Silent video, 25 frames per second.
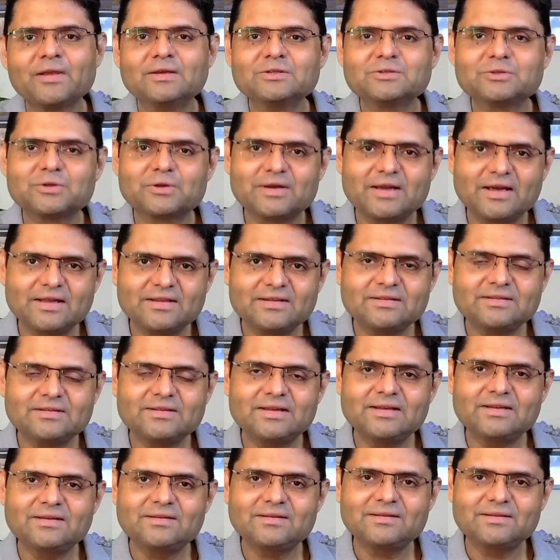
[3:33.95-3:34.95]
So rather
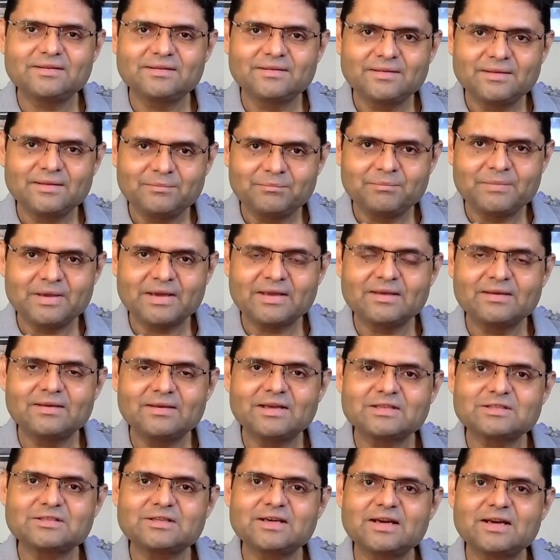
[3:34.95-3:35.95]
than making
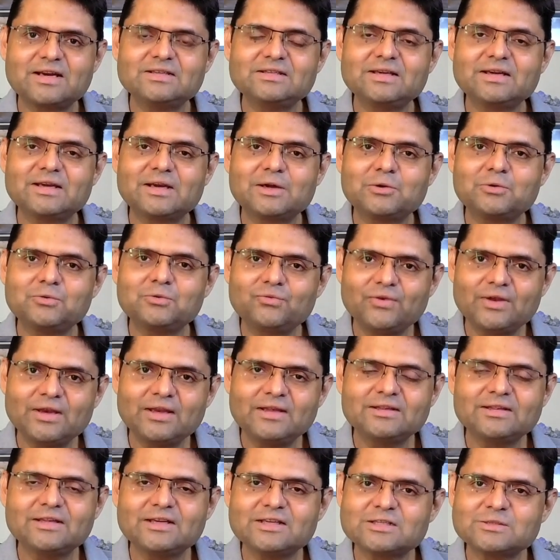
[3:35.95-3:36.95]
a strategy around
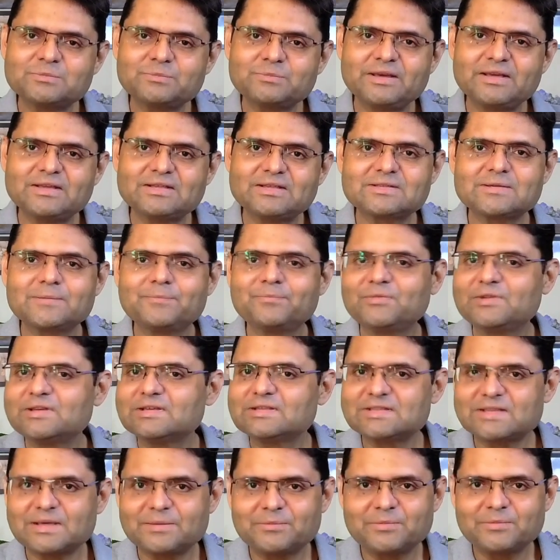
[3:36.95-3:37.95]
filling the space
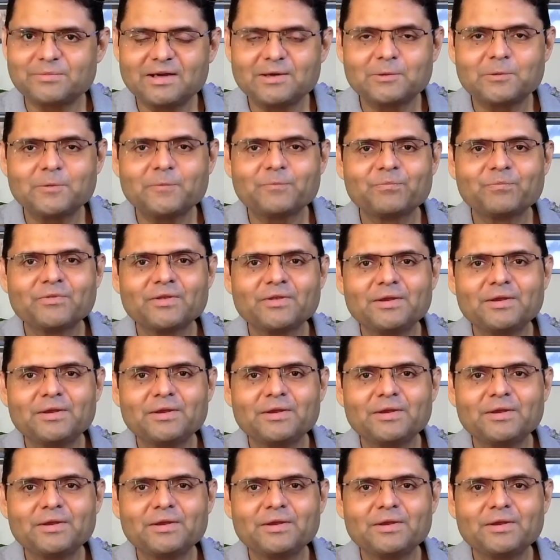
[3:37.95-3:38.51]
somehow,